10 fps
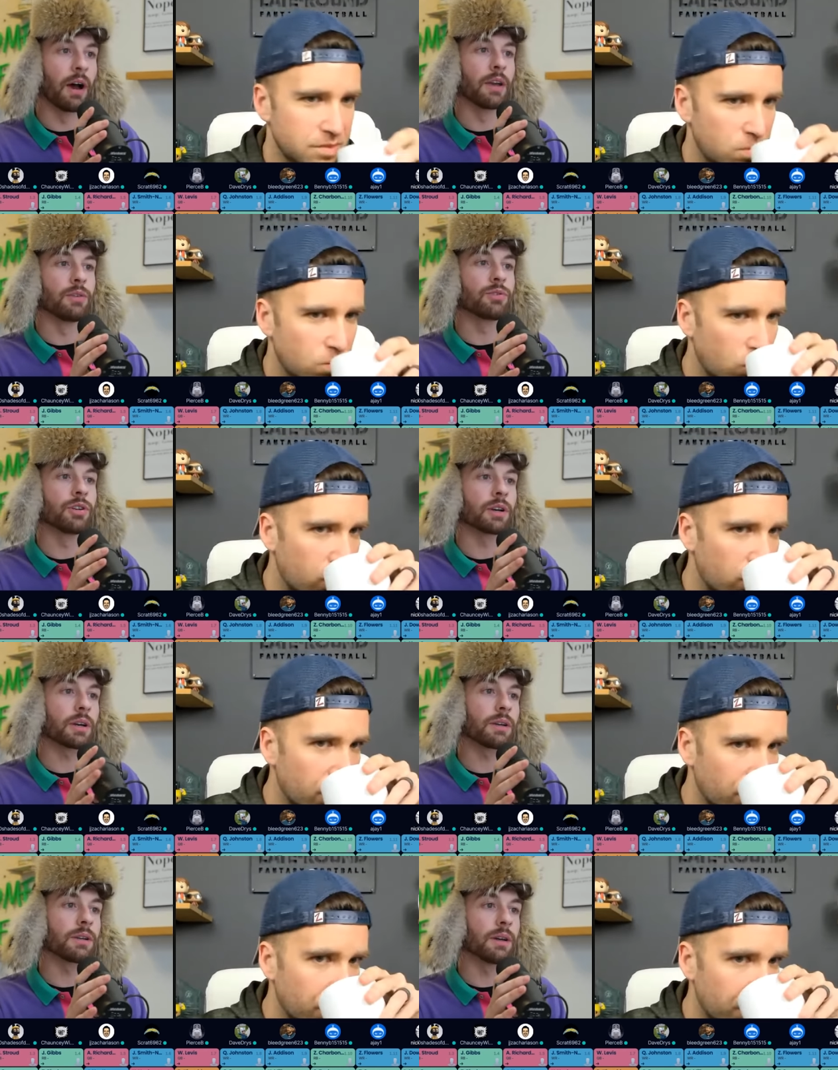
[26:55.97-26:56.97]
Speaker 1: you took
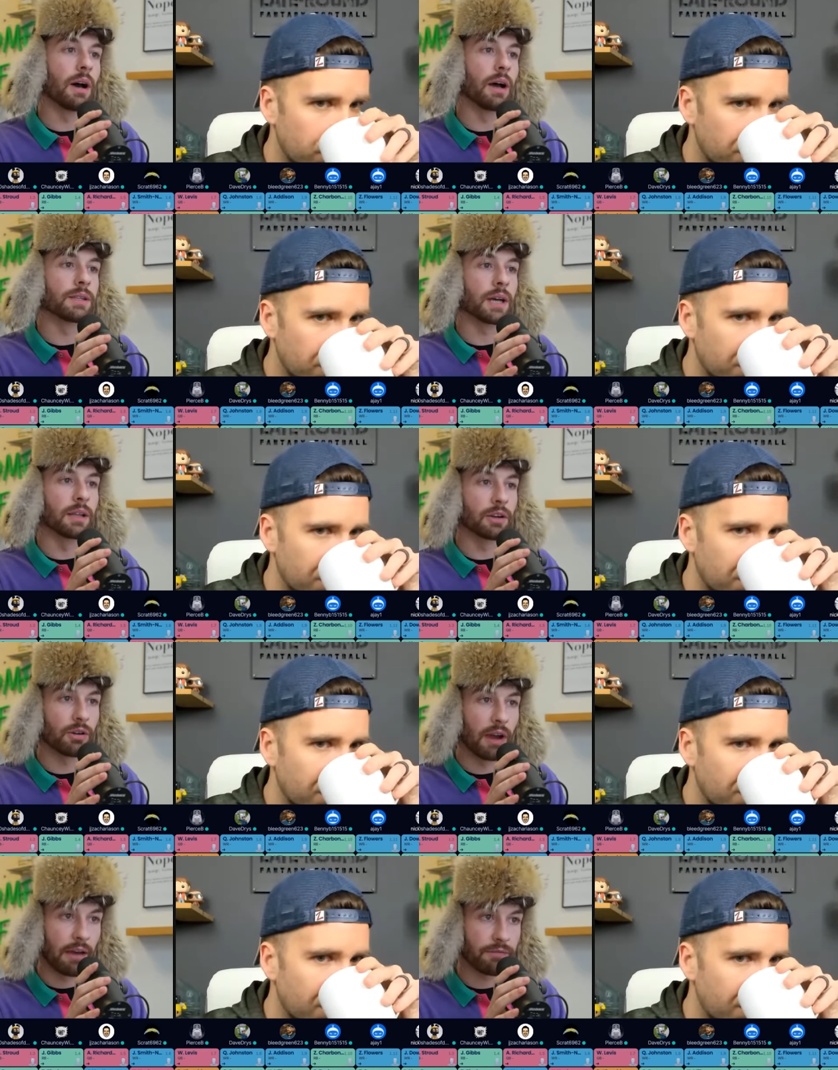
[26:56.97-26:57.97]
uh, tyler
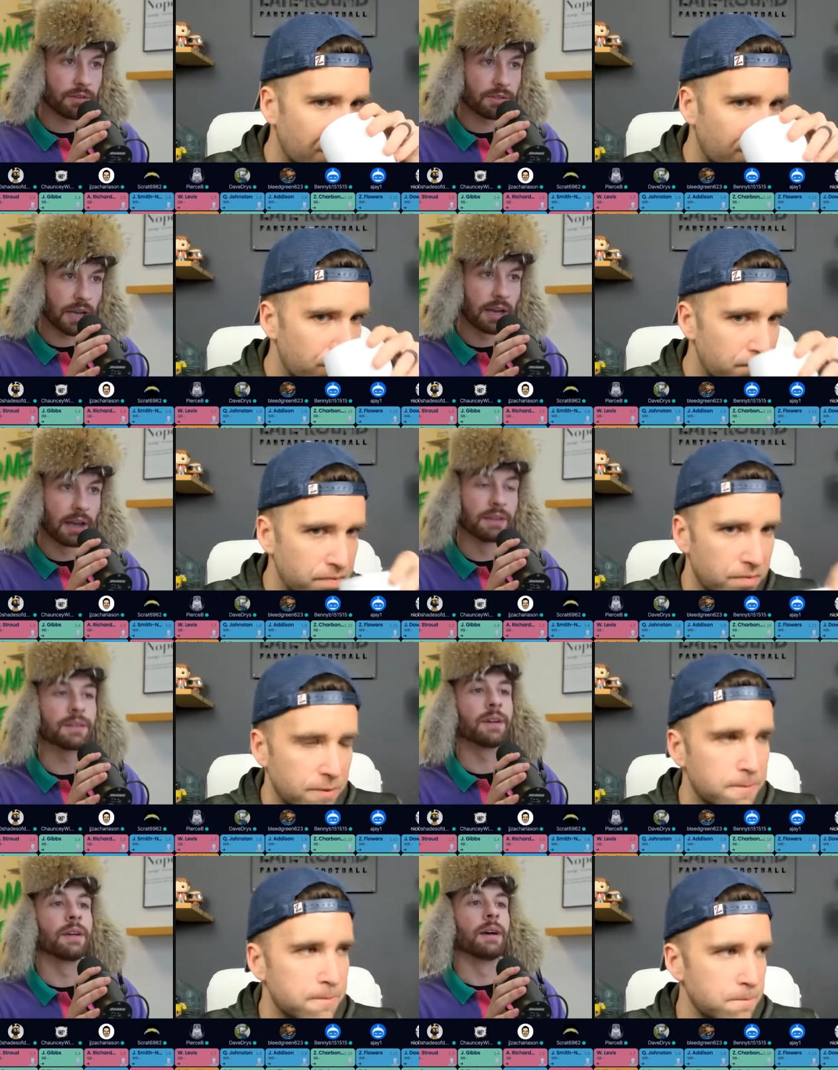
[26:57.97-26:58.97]
kraft tight end
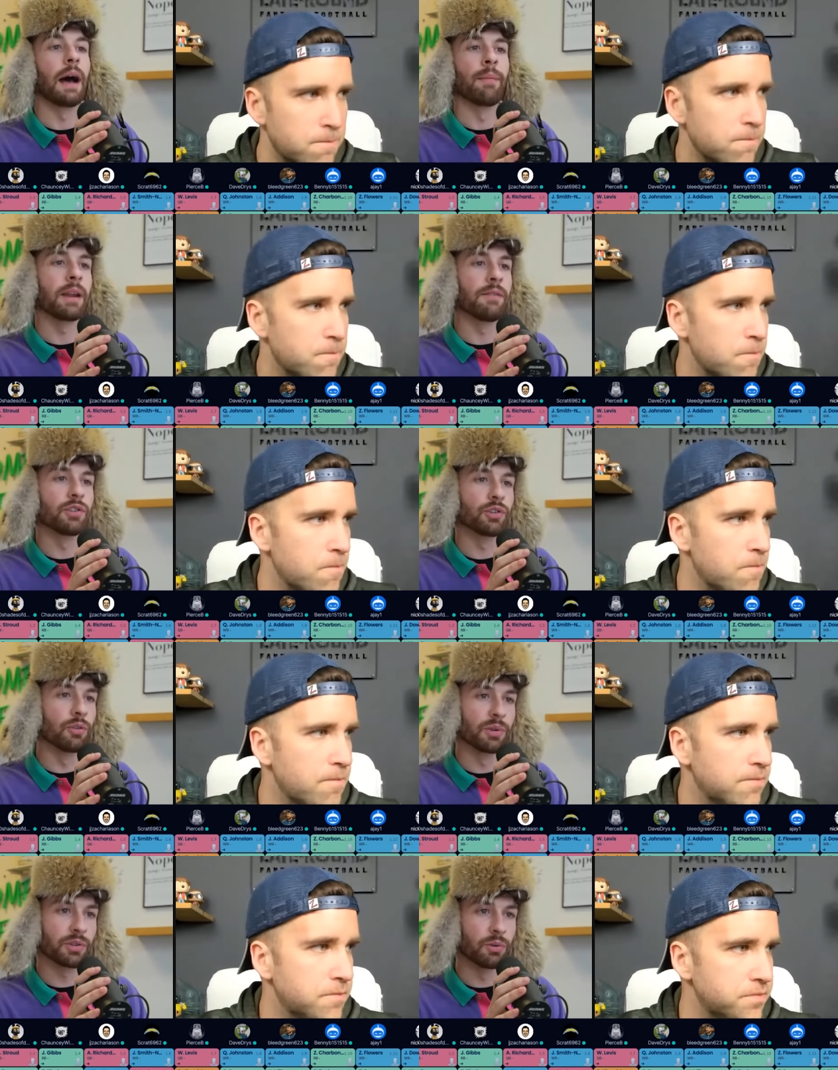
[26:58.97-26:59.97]
I'm not even sure
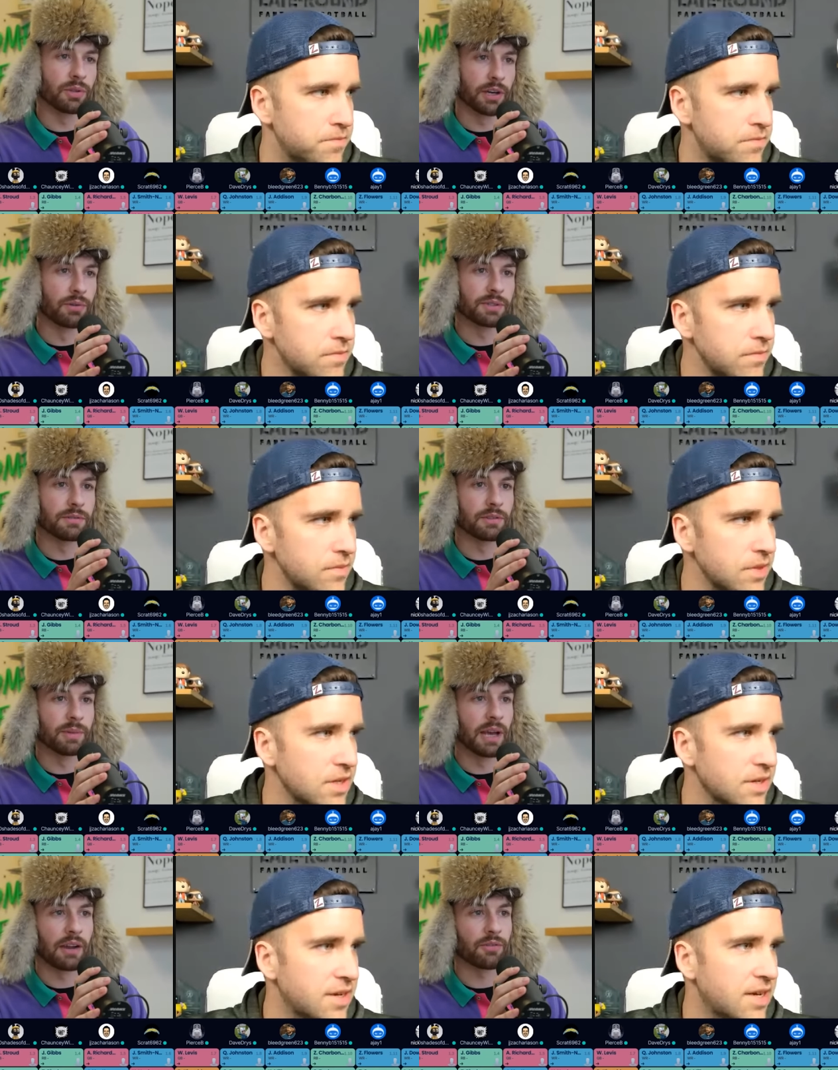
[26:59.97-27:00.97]
what school he goes to, to be
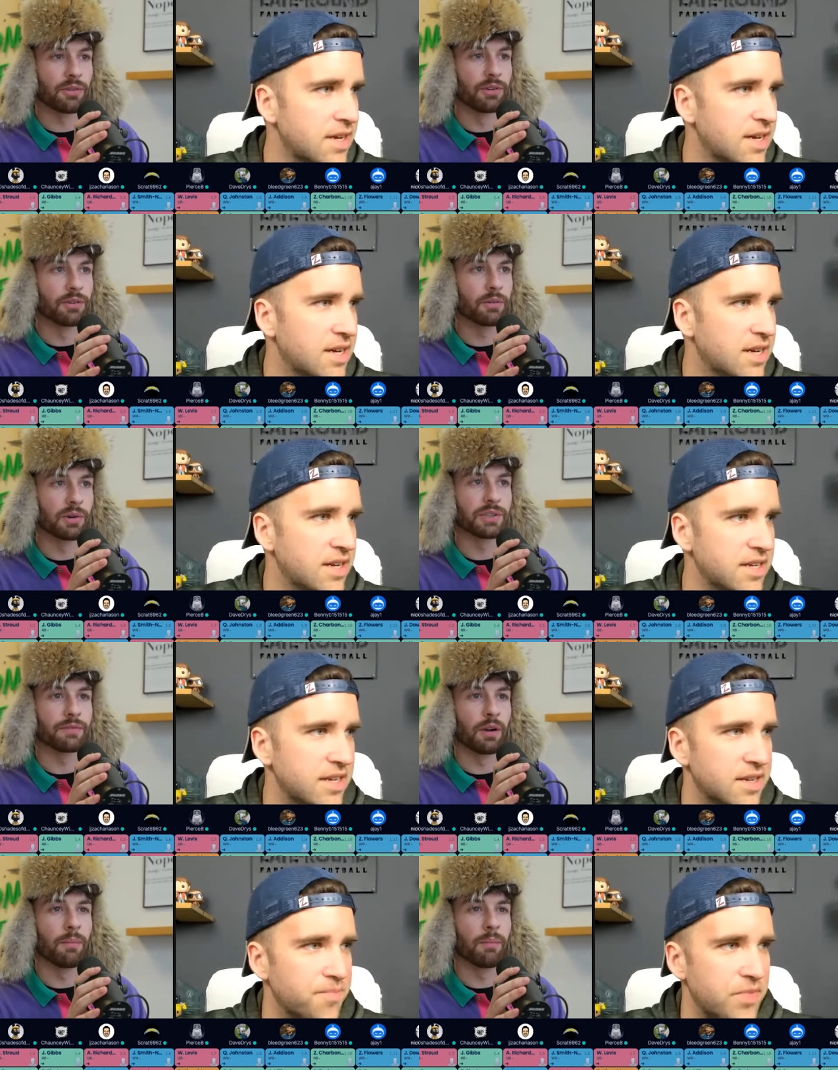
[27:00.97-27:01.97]
honest with you. Where's he
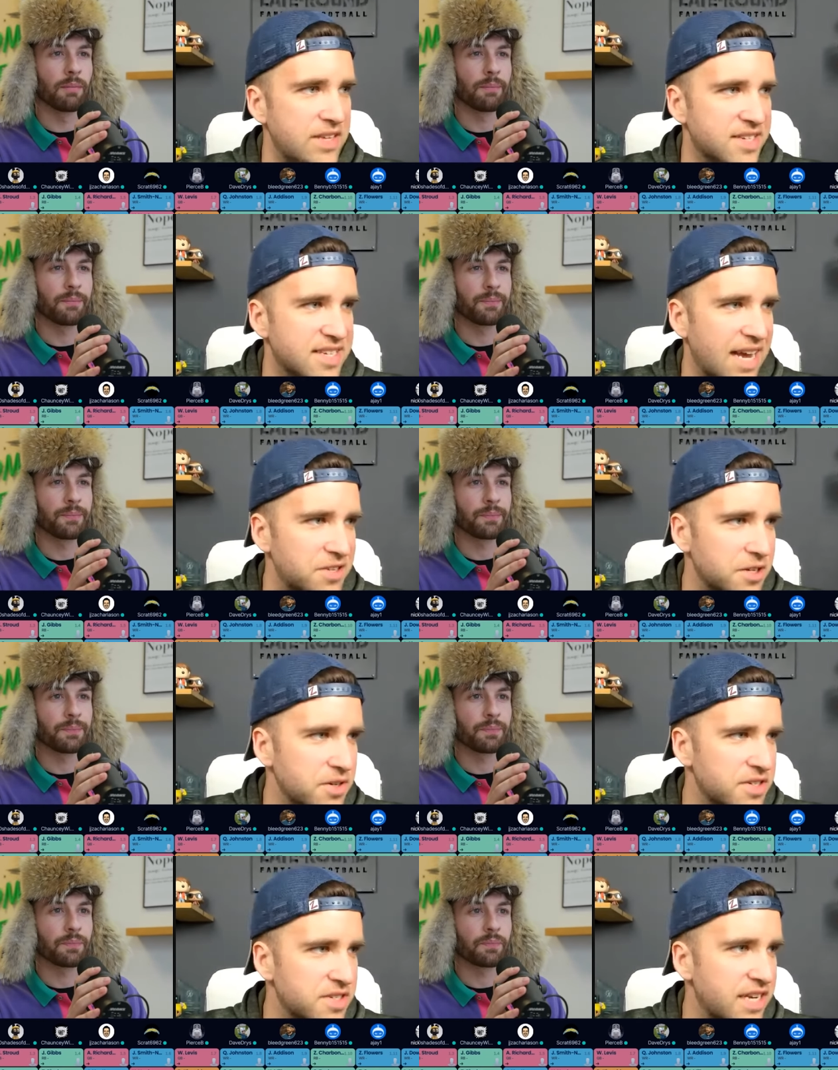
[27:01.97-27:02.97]
from?
Speaker 2: He's a South
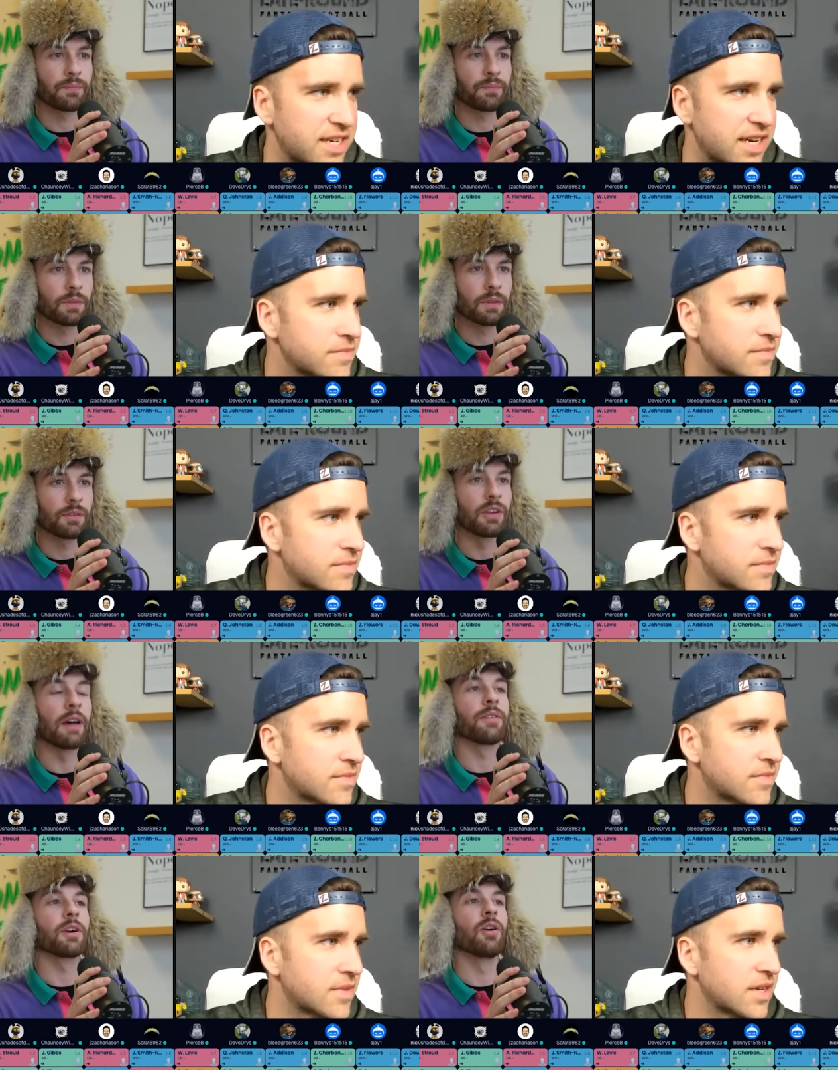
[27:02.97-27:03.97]
Dakota State guy.
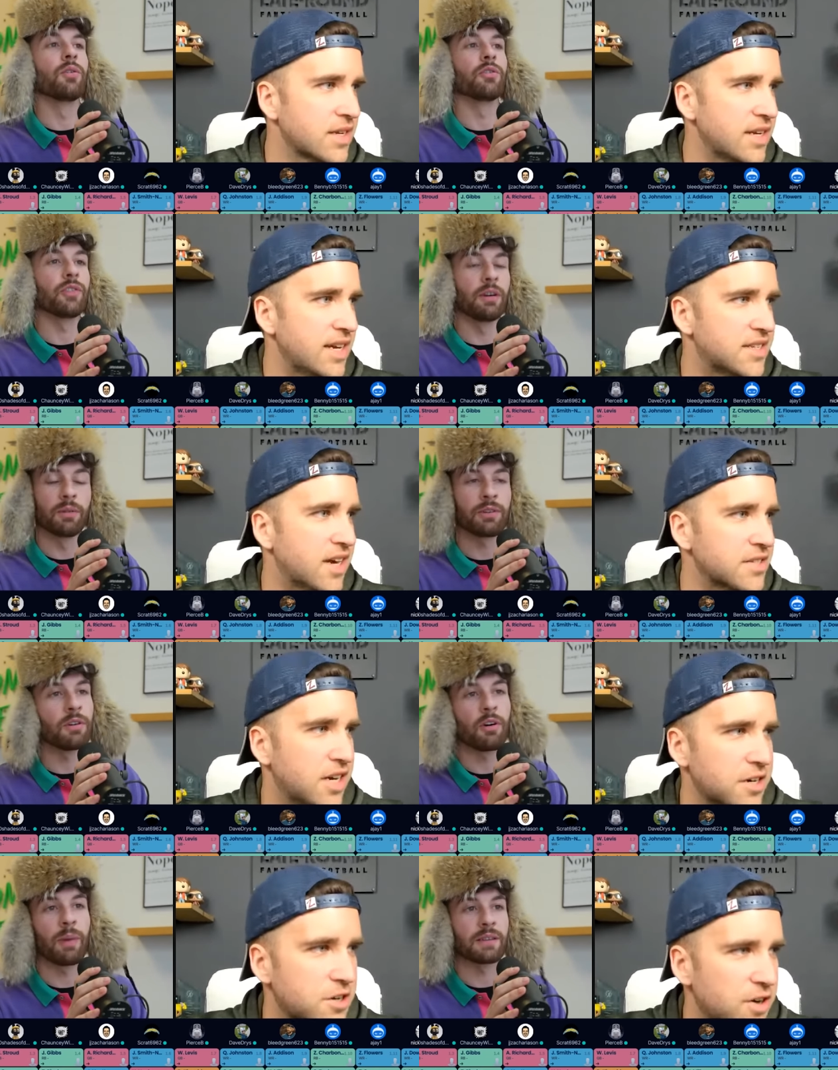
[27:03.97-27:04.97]
Speaker 1: South Dakota State. Yeah, what do you
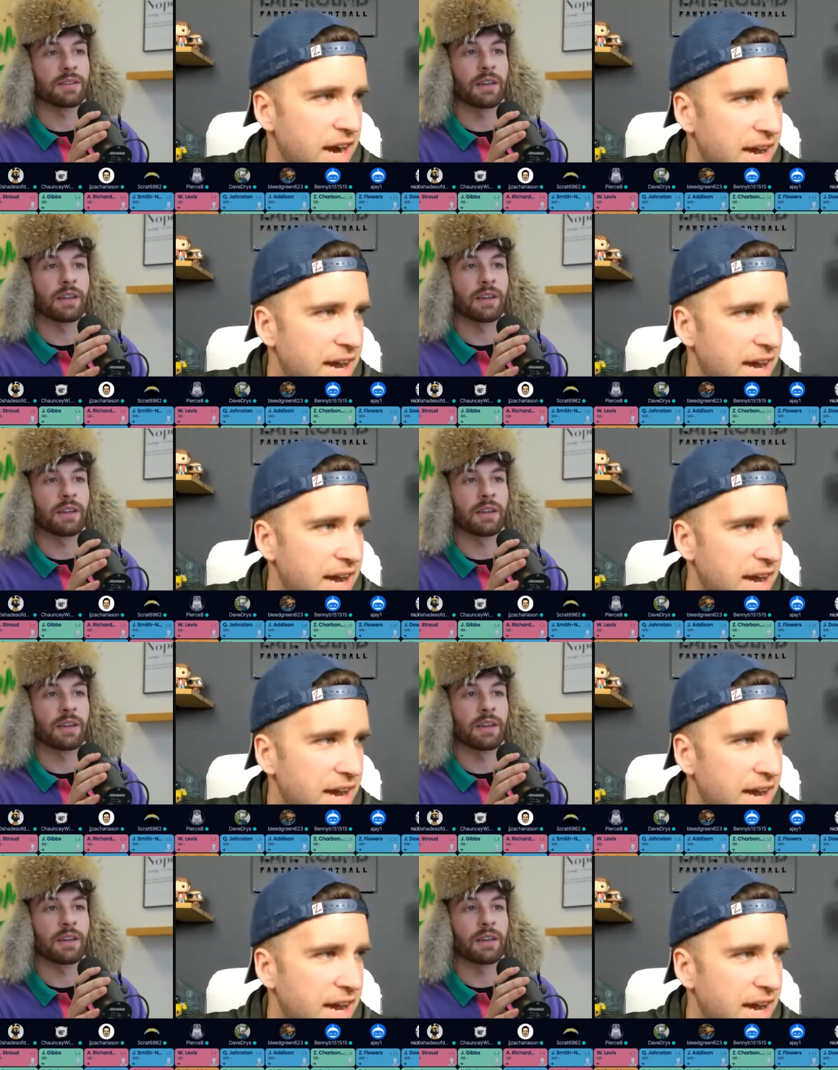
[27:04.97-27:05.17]
know Tucker about Kraft.